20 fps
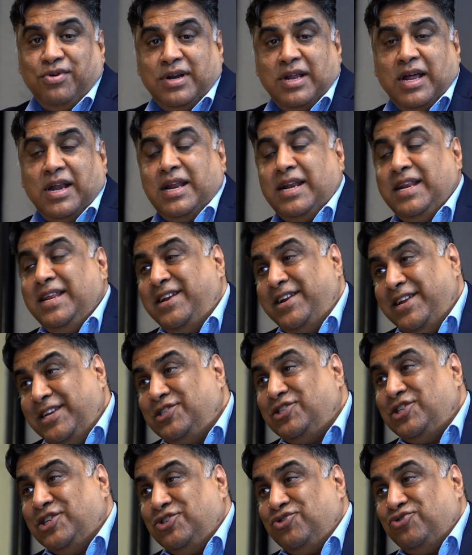done any
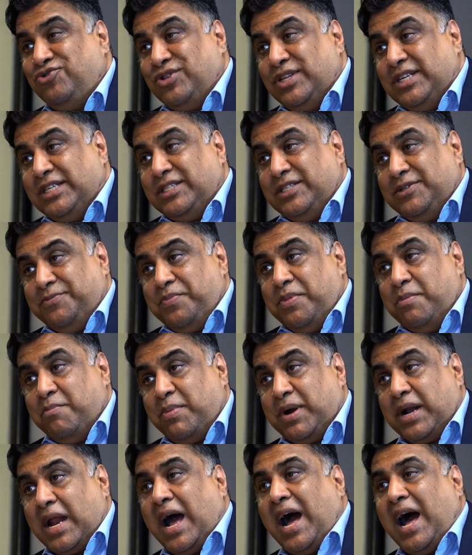research on this,
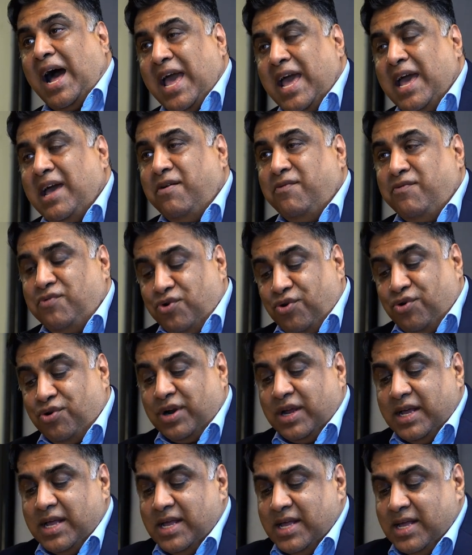but I have
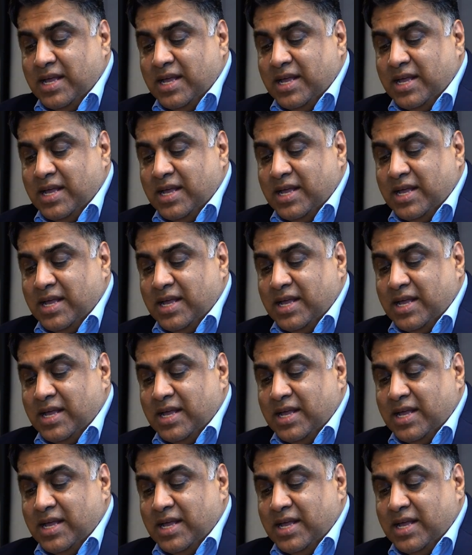not,